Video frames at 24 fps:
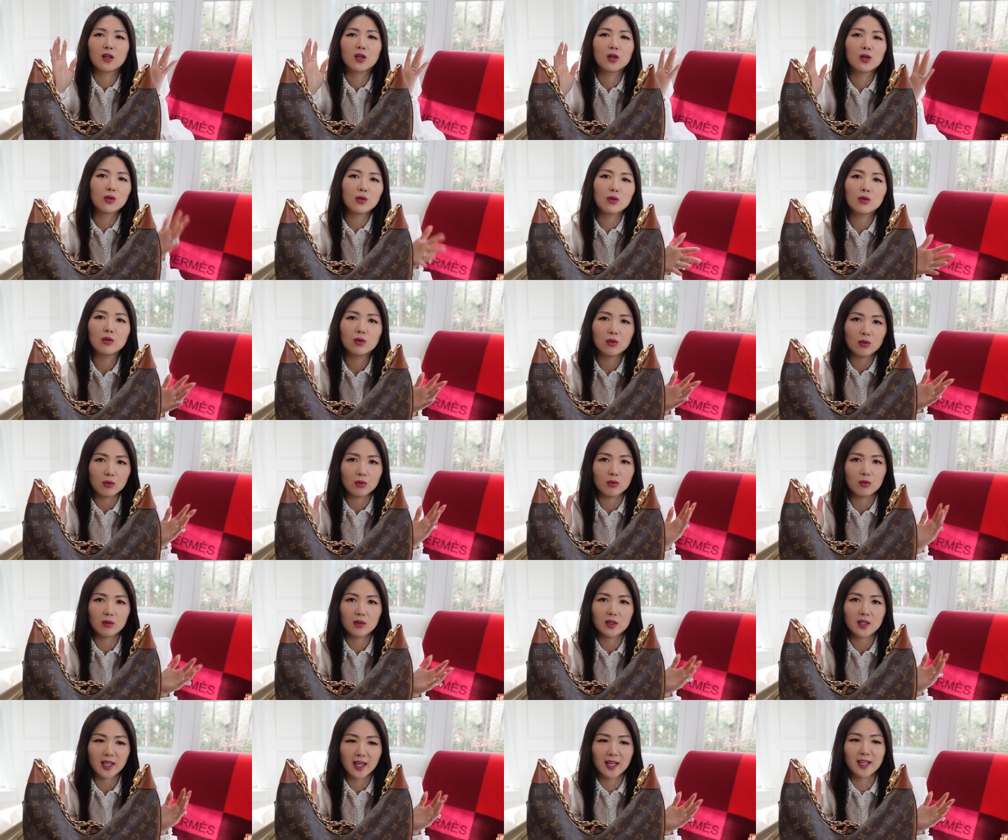who
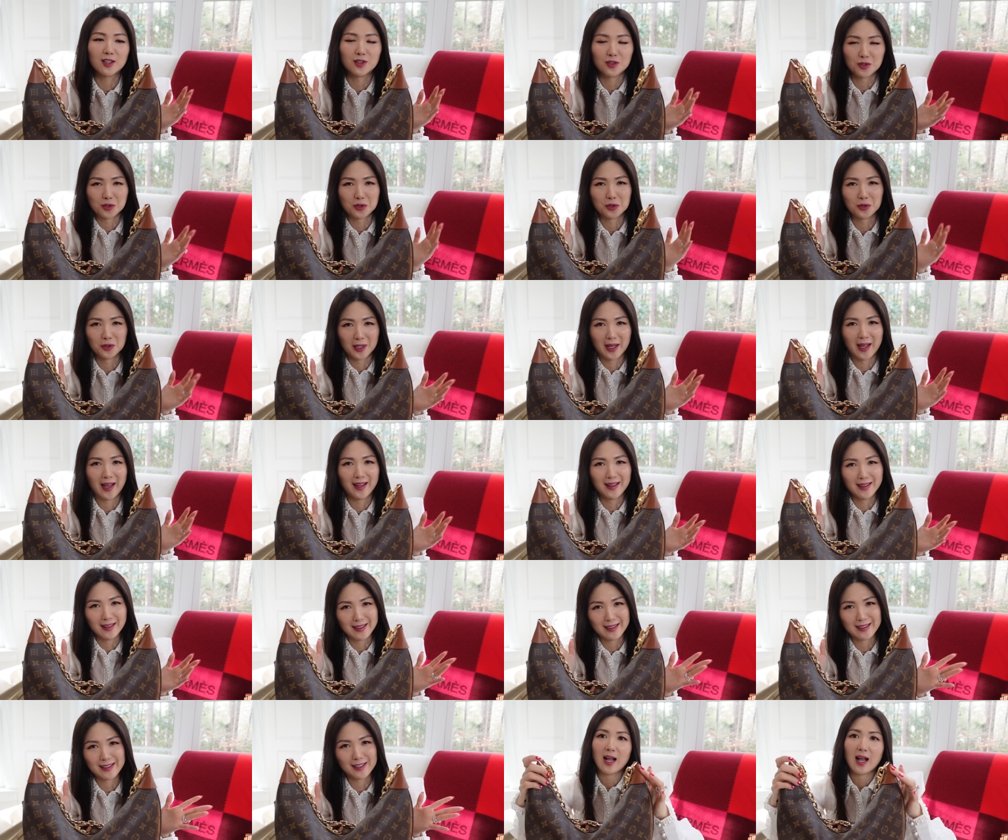can do that?
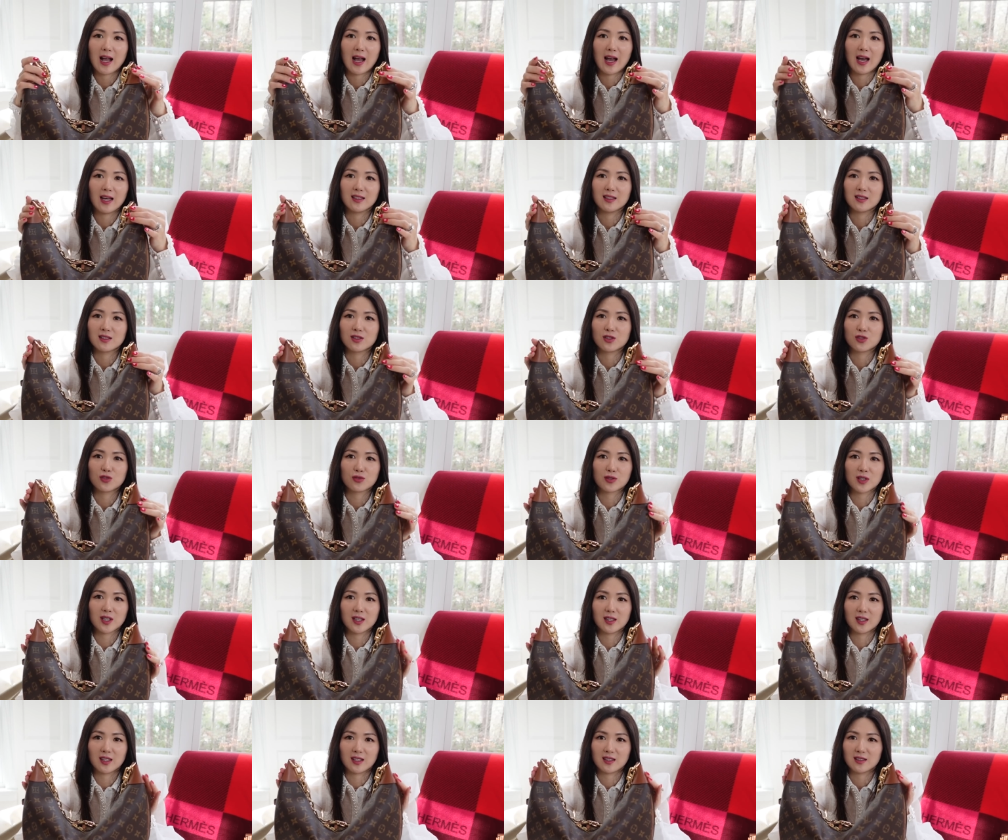Like, and it's
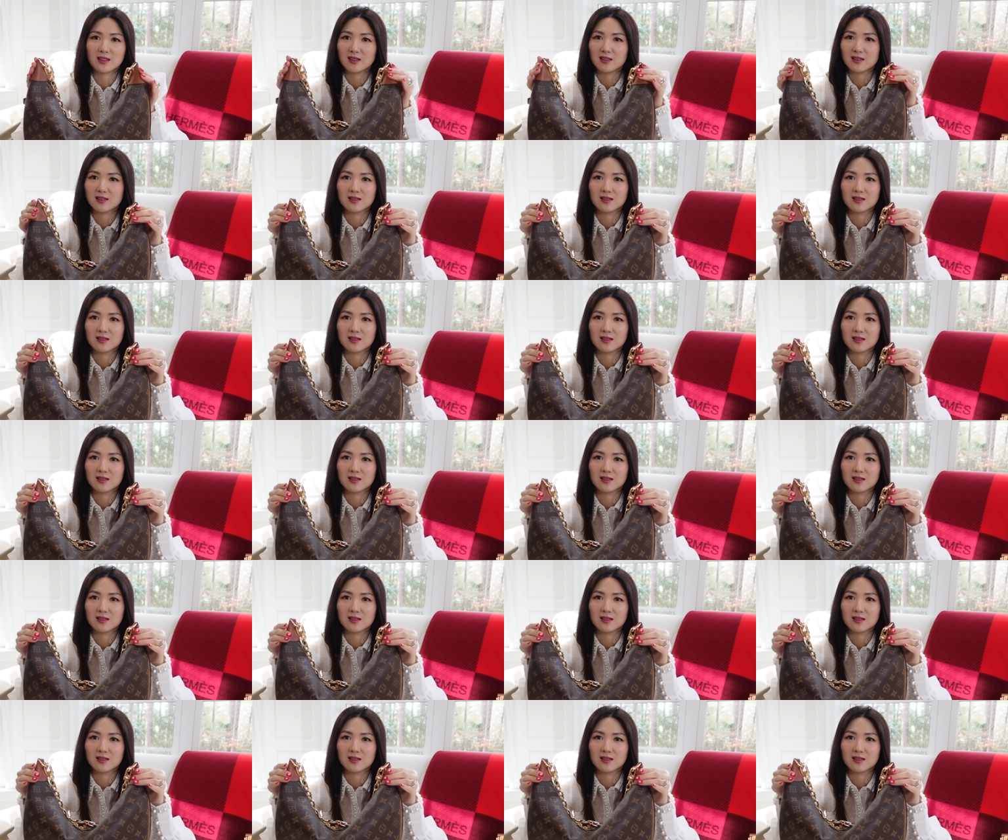treated